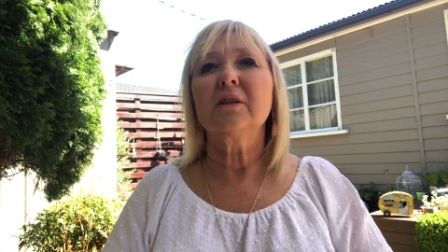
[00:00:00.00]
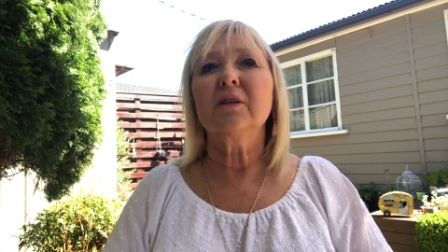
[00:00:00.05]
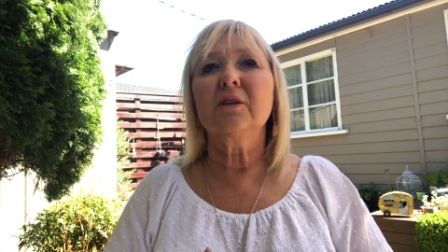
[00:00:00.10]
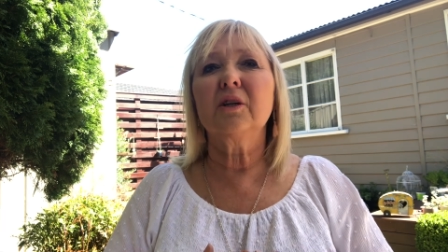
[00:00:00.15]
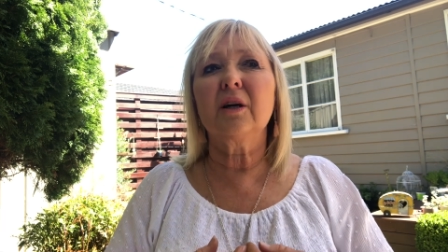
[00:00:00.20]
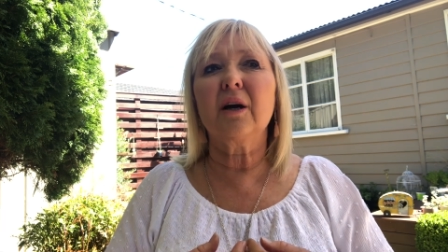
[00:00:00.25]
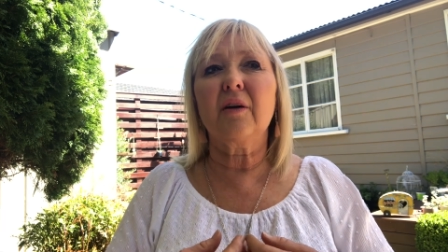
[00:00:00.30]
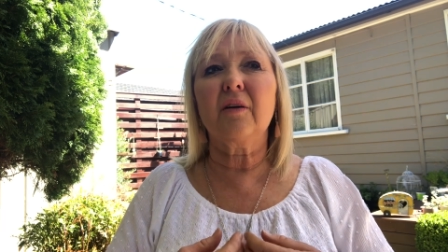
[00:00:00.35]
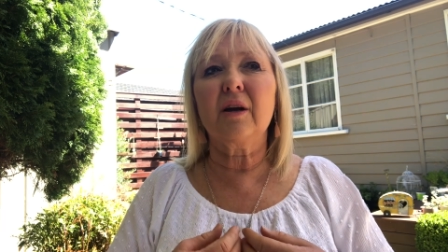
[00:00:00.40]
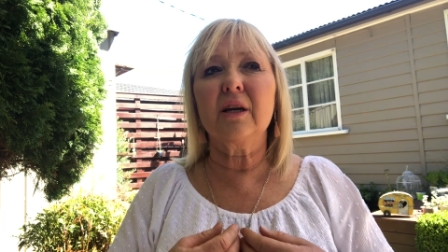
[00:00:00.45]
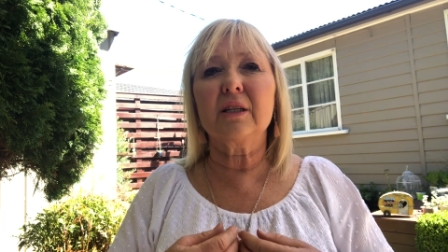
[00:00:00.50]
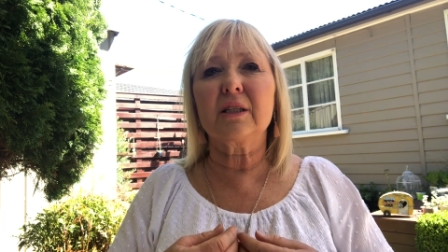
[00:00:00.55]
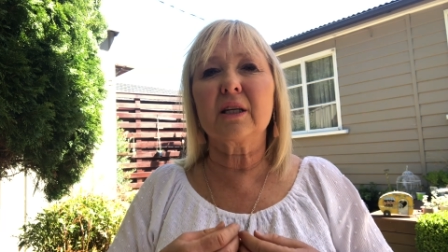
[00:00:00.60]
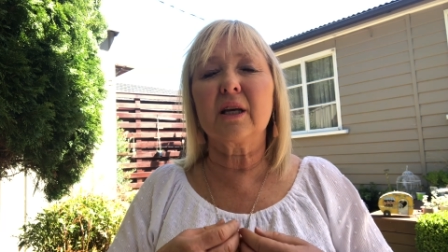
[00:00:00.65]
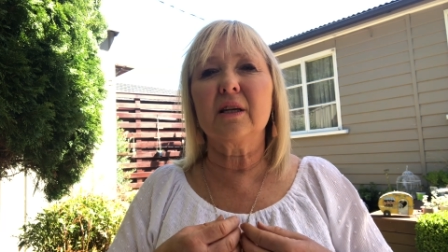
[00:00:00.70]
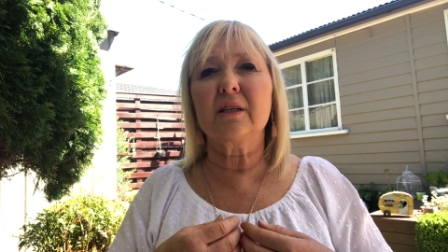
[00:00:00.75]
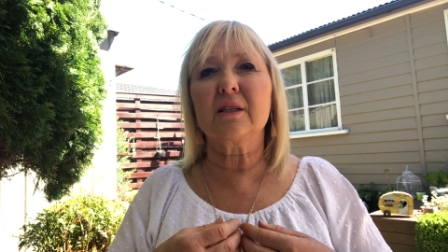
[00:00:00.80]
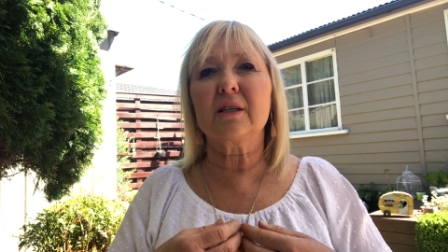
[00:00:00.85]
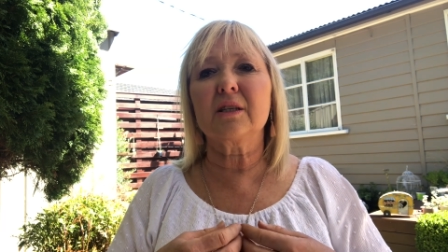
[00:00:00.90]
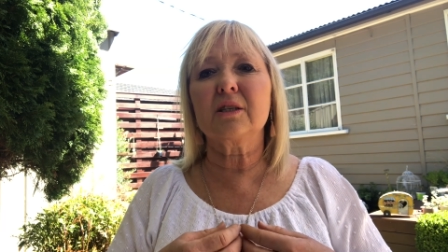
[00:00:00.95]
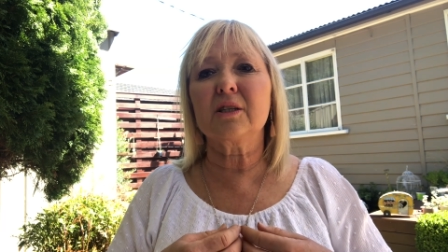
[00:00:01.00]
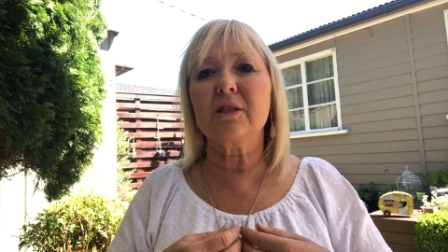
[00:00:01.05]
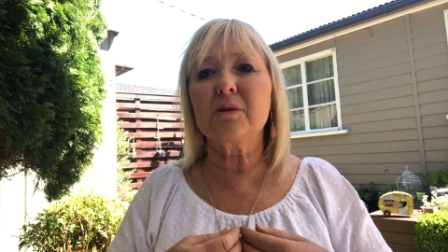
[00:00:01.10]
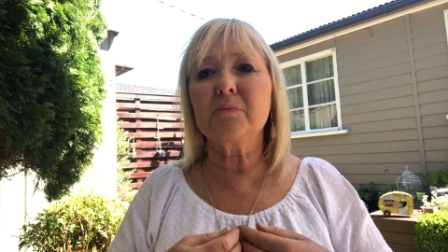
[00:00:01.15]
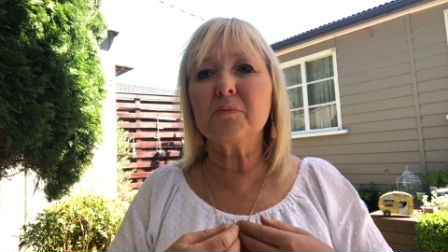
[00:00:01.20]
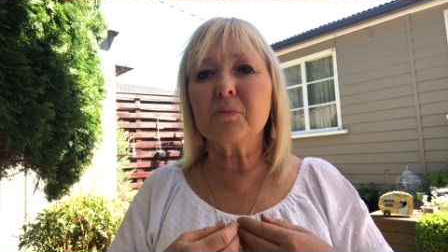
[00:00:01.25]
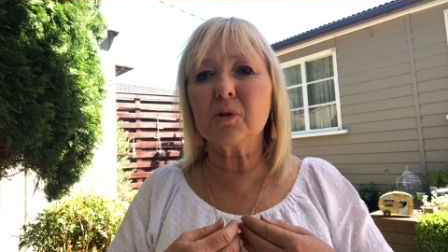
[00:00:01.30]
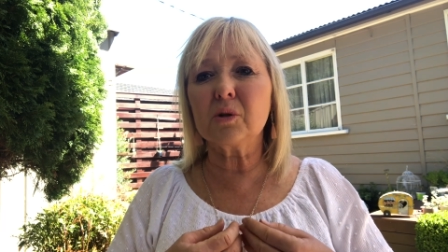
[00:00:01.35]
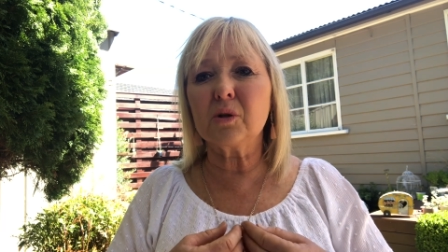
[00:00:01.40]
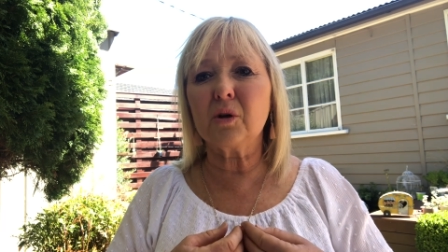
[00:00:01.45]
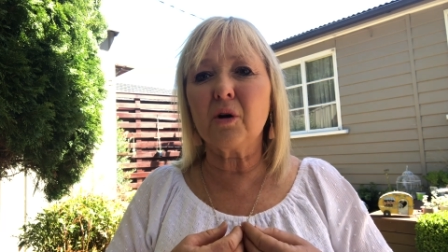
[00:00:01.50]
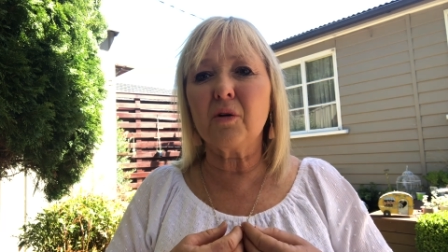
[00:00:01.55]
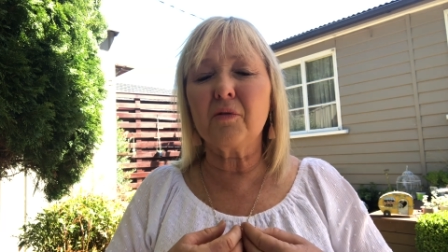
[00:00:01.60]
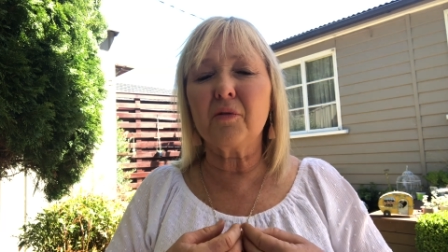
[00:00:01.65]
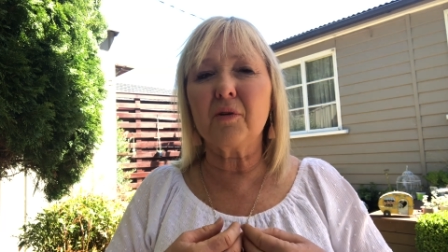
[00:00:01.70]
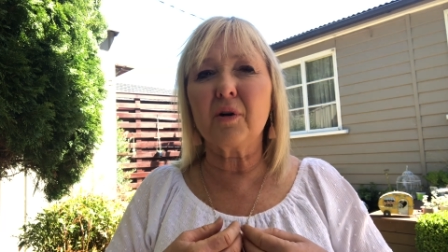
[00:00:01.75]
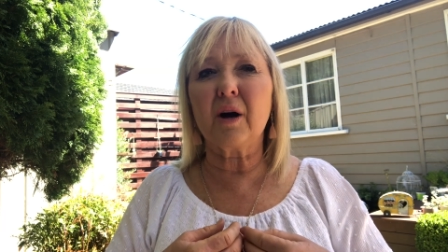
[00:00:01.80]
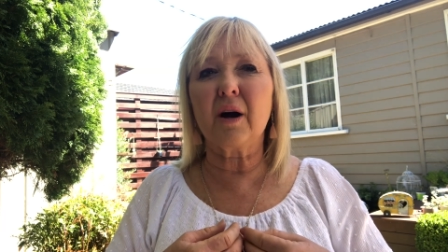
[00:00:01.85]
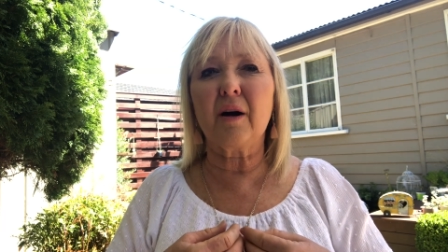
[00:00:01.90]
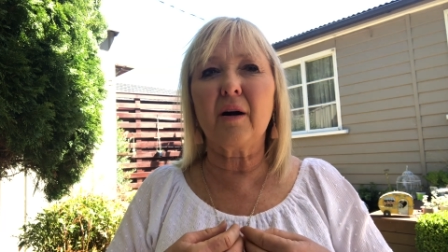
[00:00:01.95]
yeah, it's it's a symbol
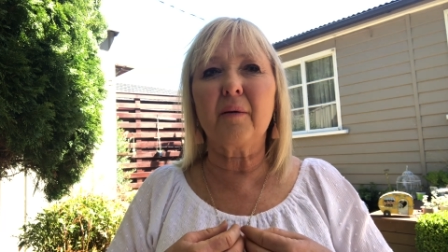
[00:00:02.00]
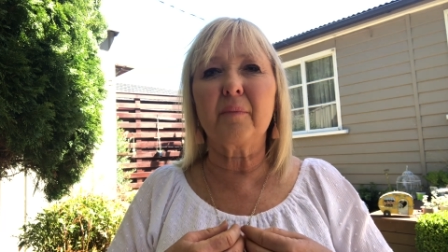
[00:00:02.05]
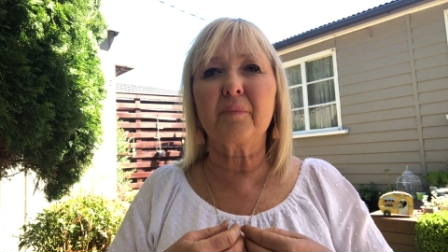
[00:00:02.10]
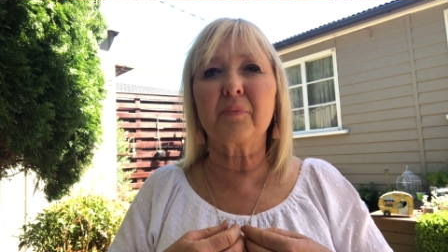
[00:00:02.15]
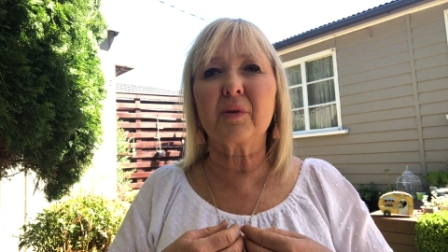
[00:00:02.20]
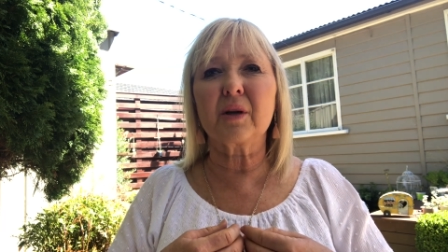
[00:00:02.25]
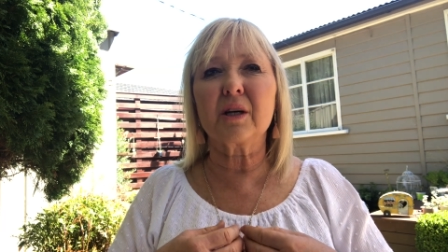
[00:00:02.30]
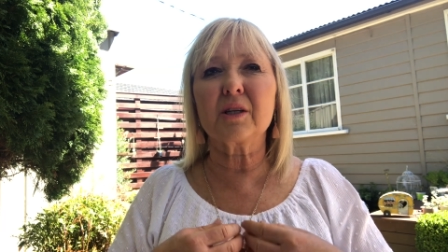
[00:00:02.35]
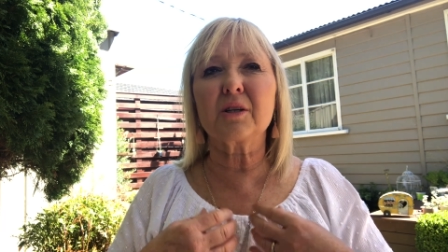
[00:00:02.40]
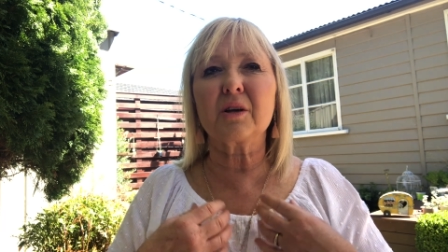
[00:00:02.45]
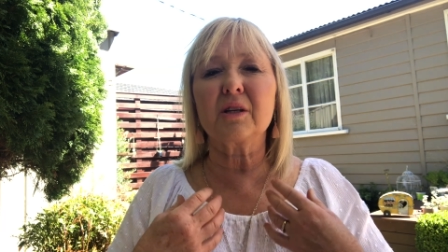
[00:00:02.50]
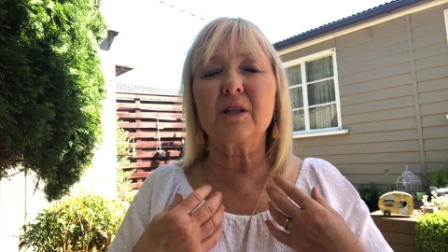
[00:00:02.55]
of um, a,